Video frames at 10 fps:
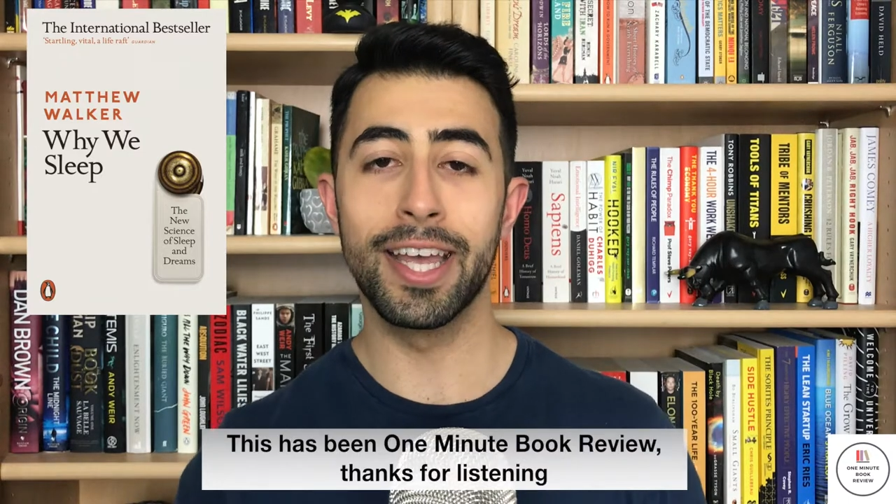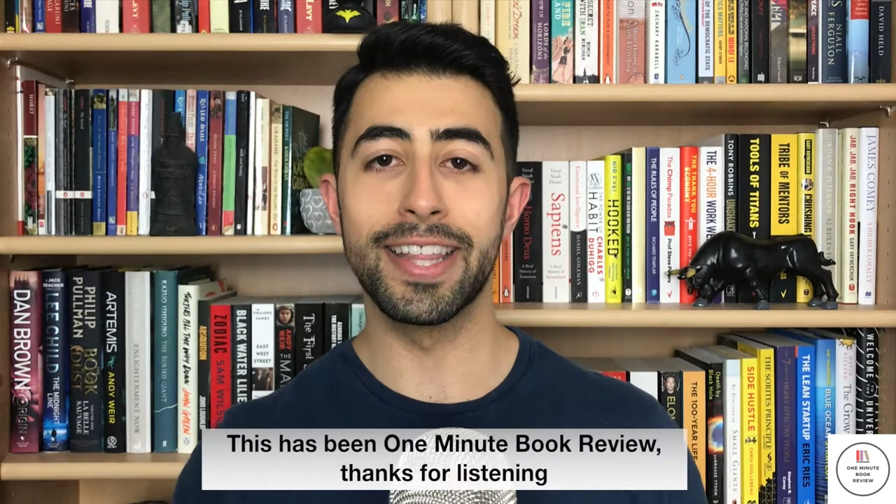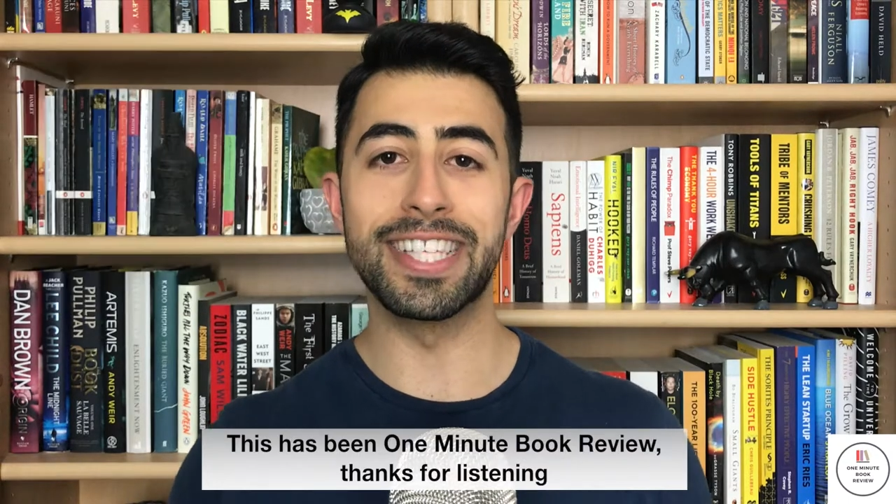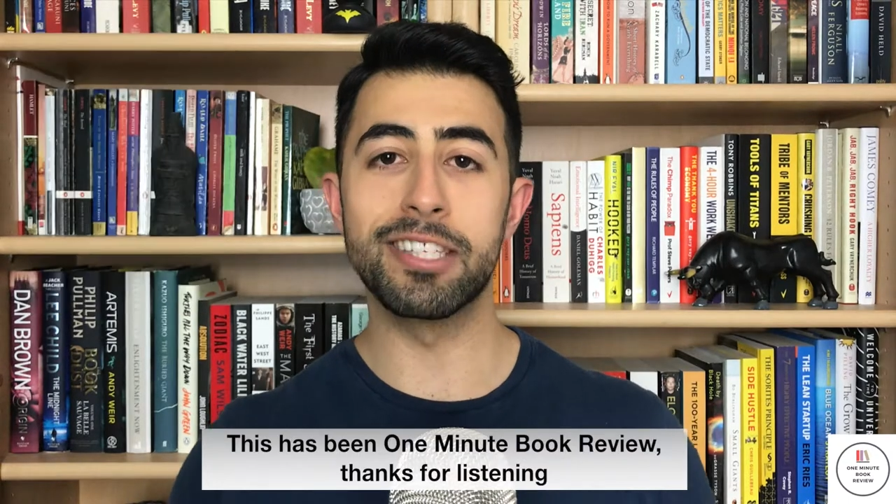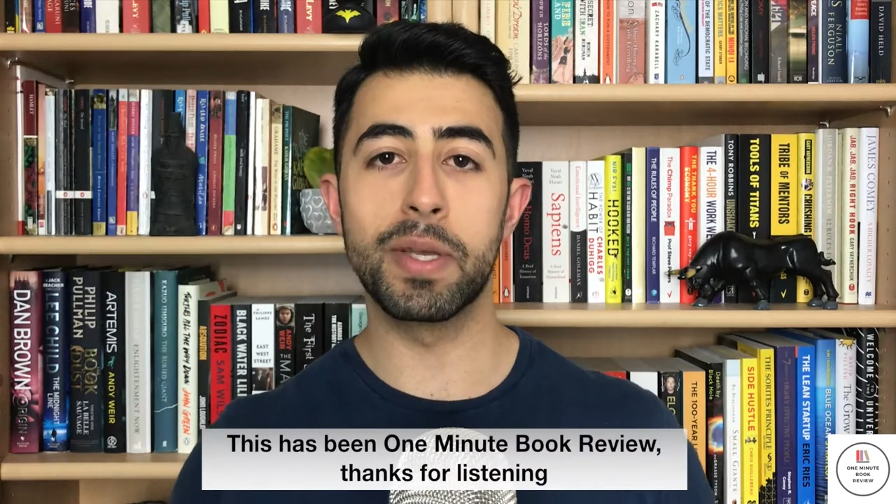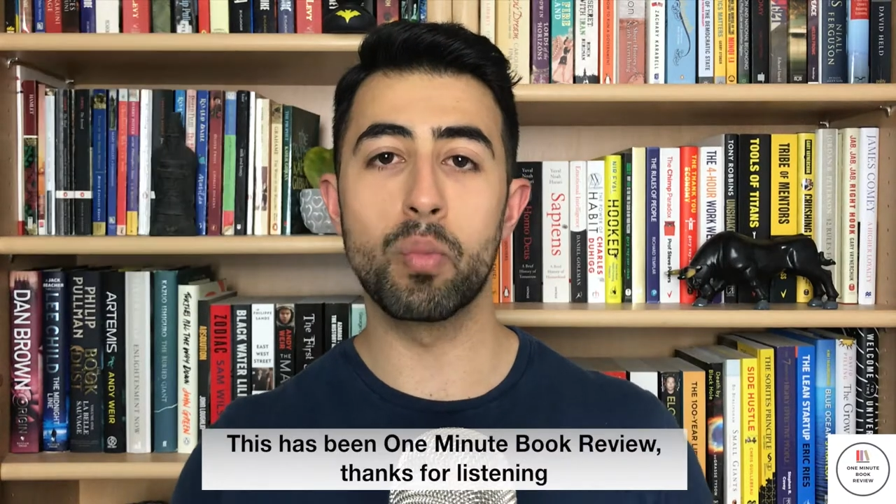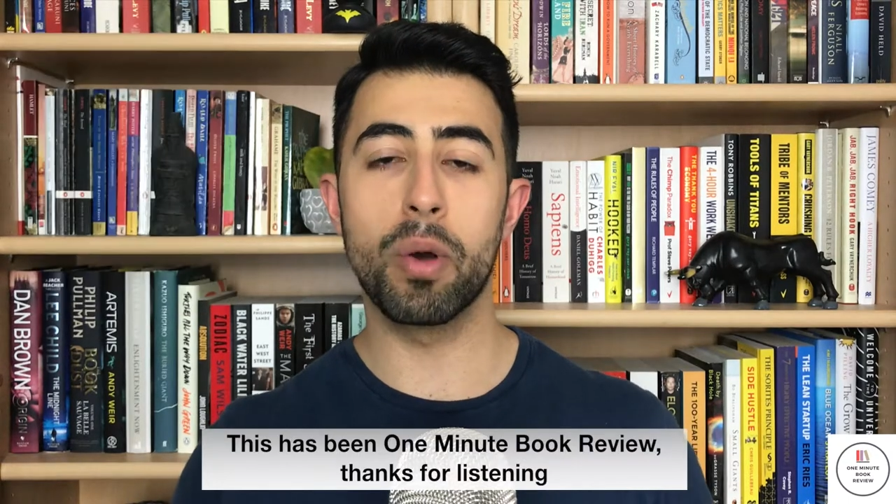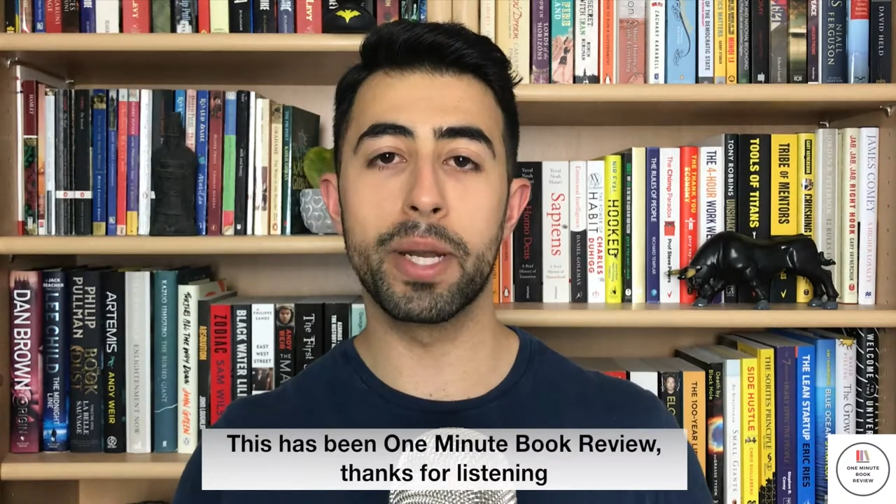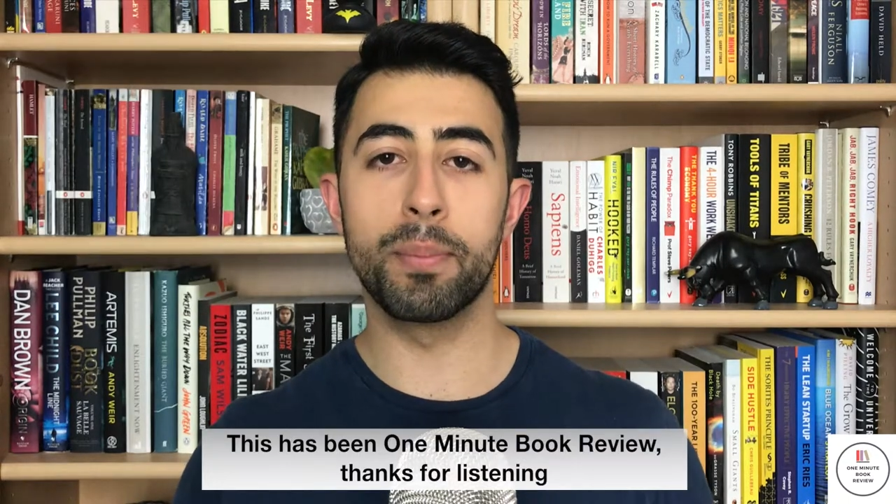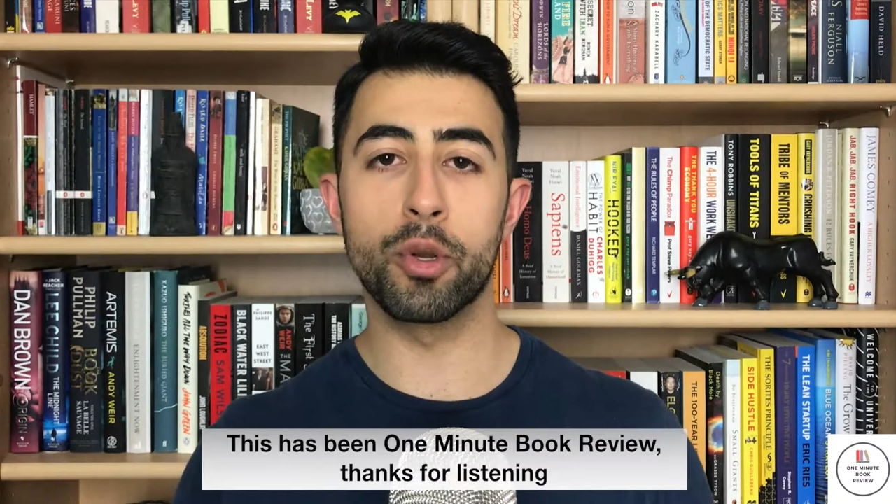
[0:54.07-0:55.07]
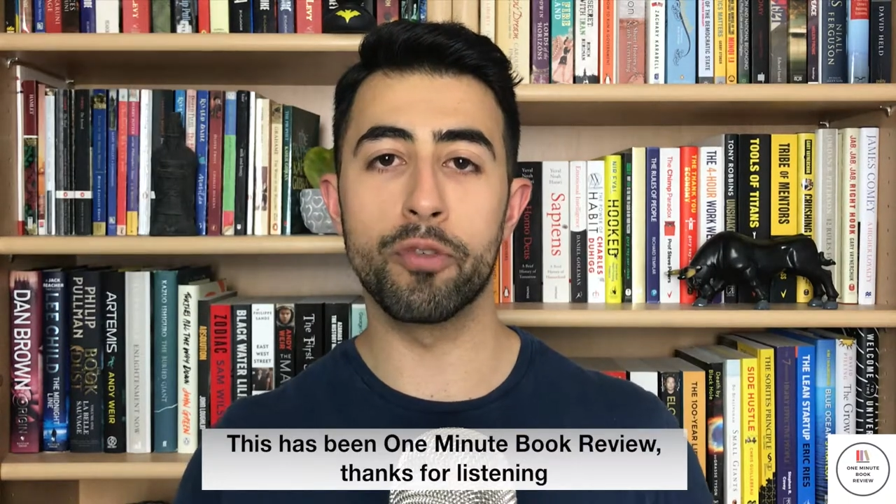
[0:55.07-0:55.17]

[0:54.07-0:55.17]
This has been One Minute Book